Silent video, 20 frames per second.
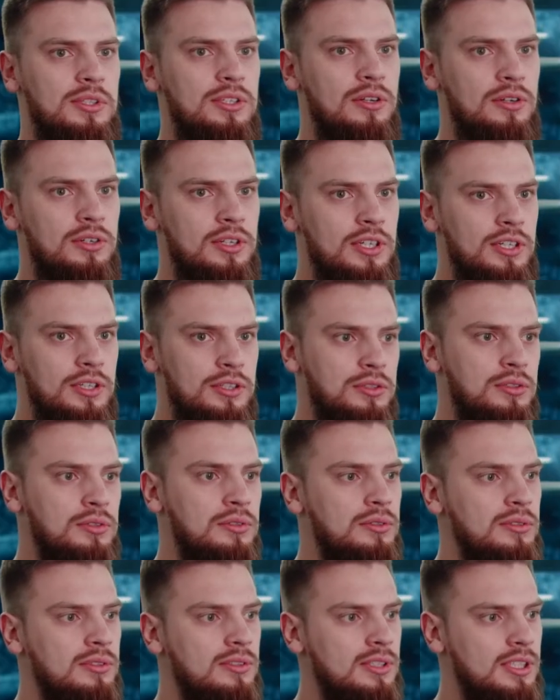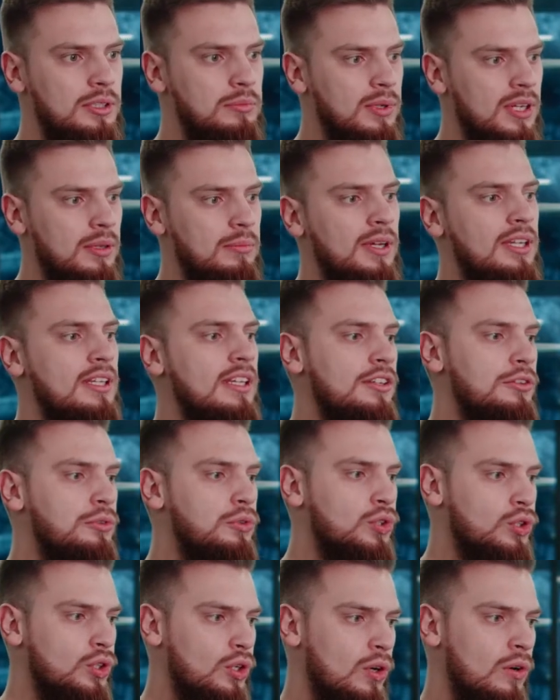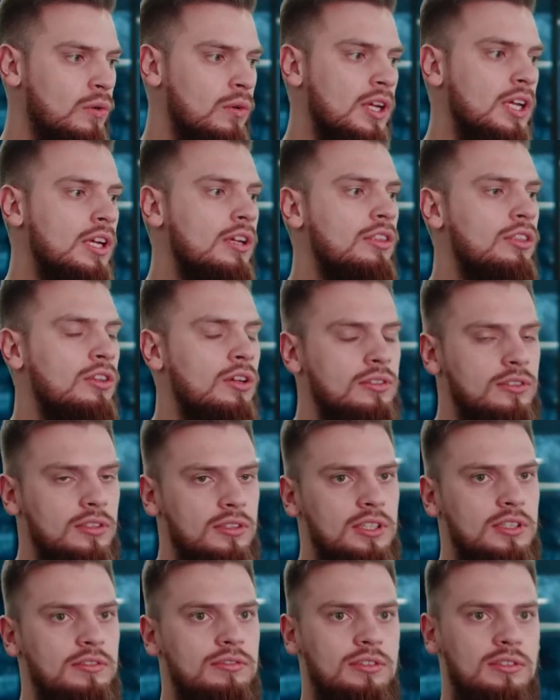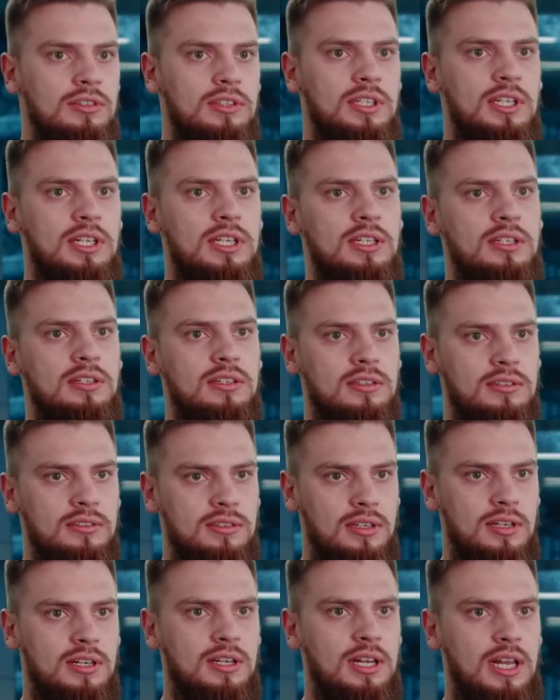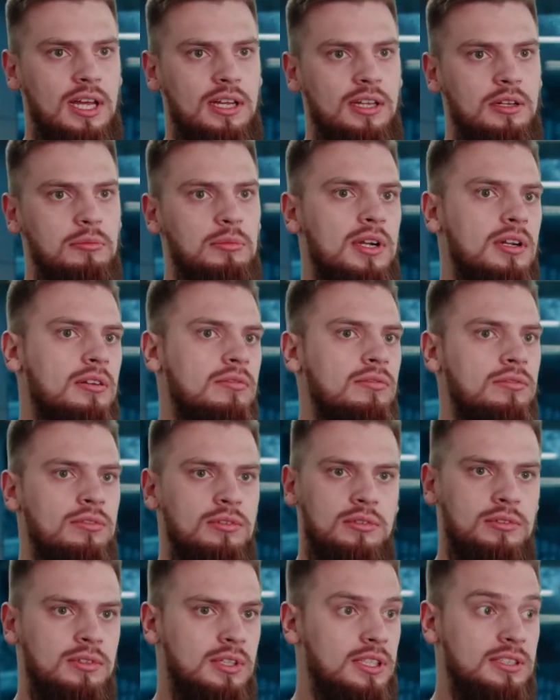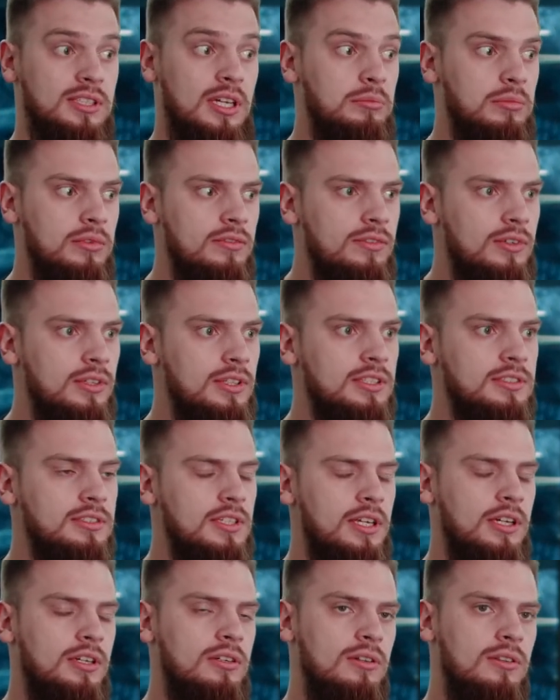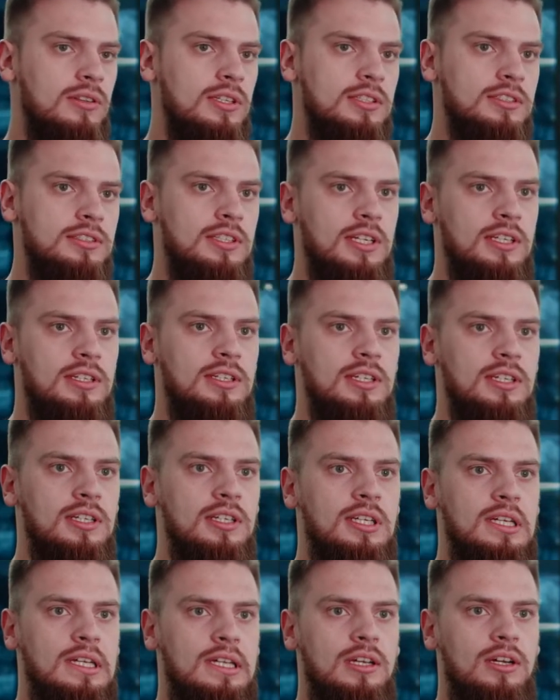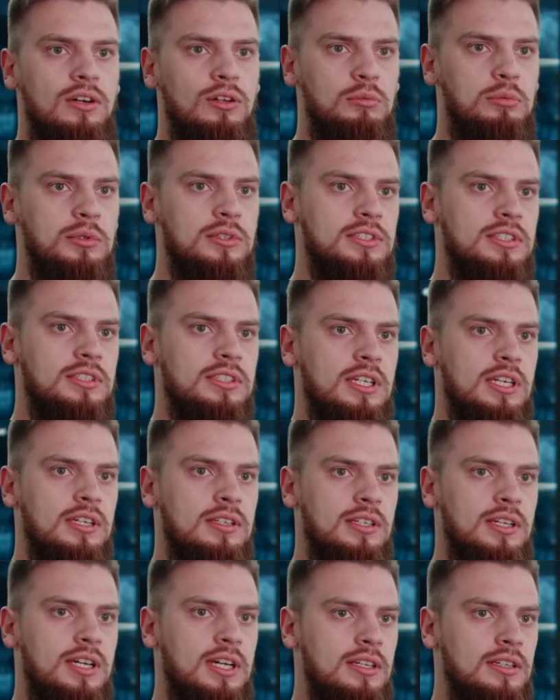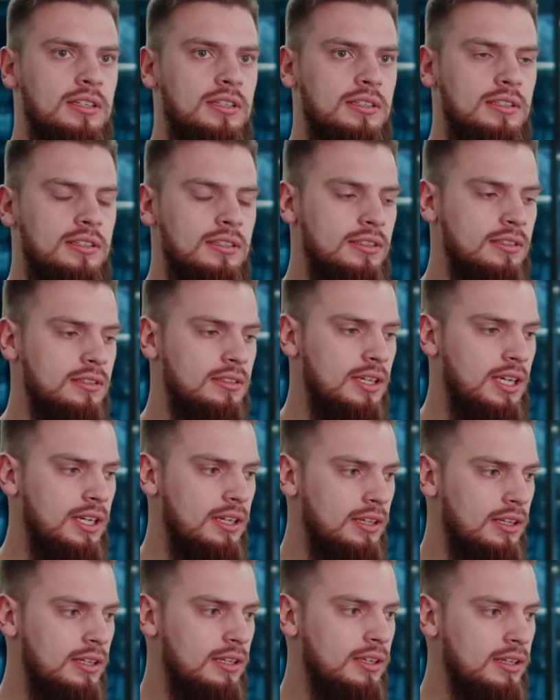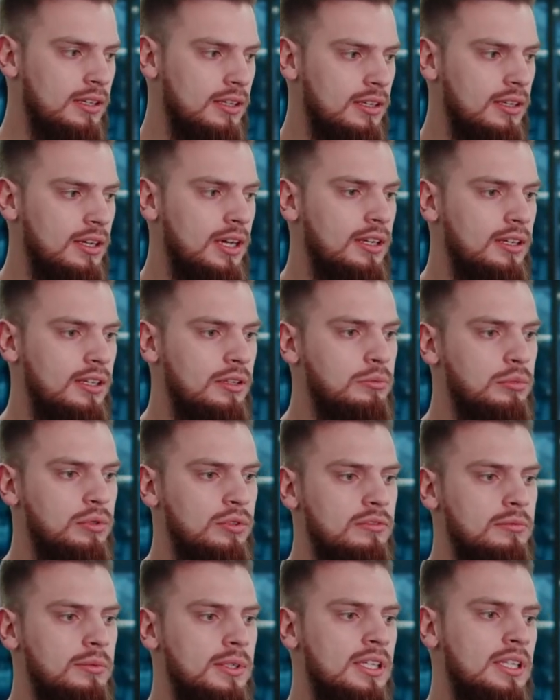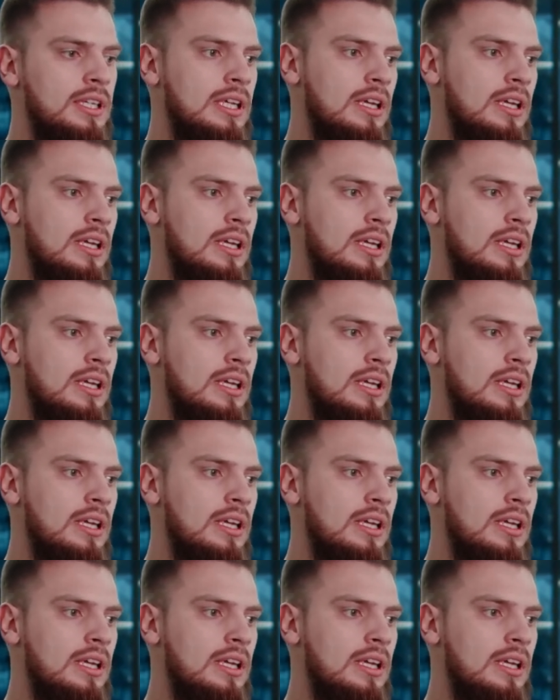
order to implement and to show not only for the client, but for example for the stakeholders that the whole process had any improvement,